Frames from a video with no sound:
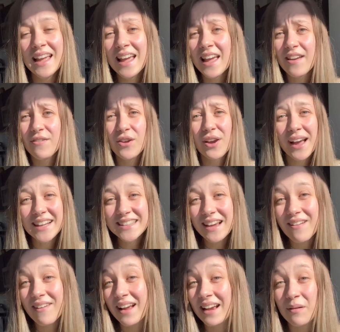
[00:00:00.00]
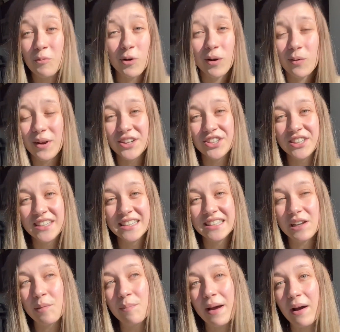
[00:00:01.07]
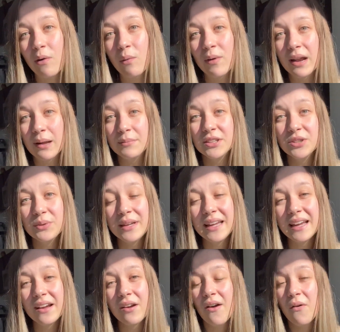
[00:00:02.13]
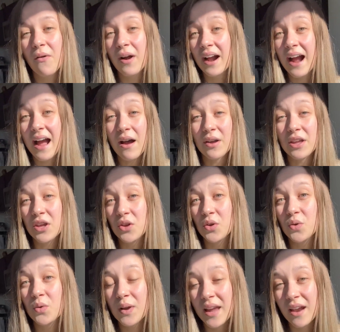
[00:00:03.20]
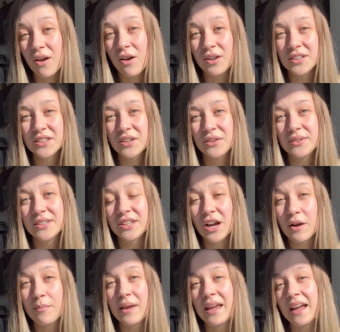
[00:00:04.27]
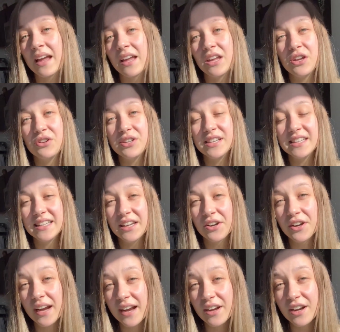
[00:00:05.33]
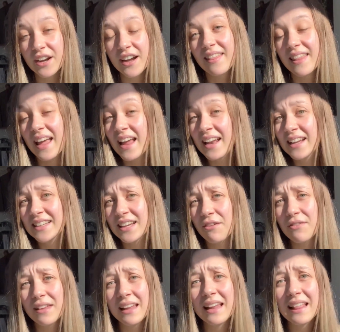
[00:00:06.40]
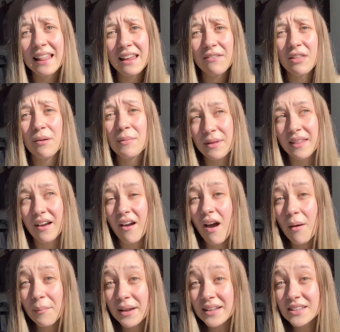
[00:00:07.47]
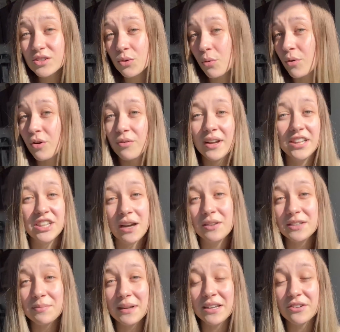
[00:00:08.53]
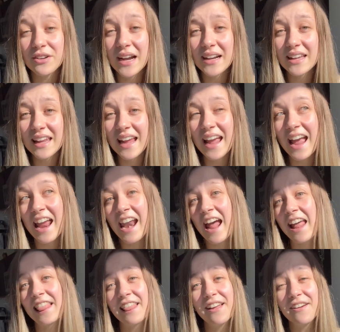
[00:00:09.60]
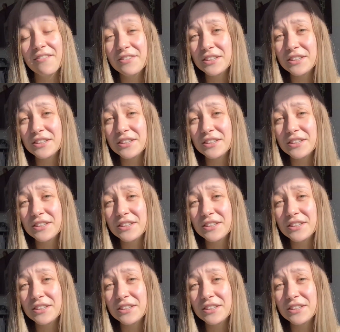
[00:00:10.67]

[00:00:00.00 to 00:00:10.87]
If you guys have any more questions about what I'm doing or how you can also start being a UGC creator, then definitely leave them in the comments or reach out to me directly and I'd love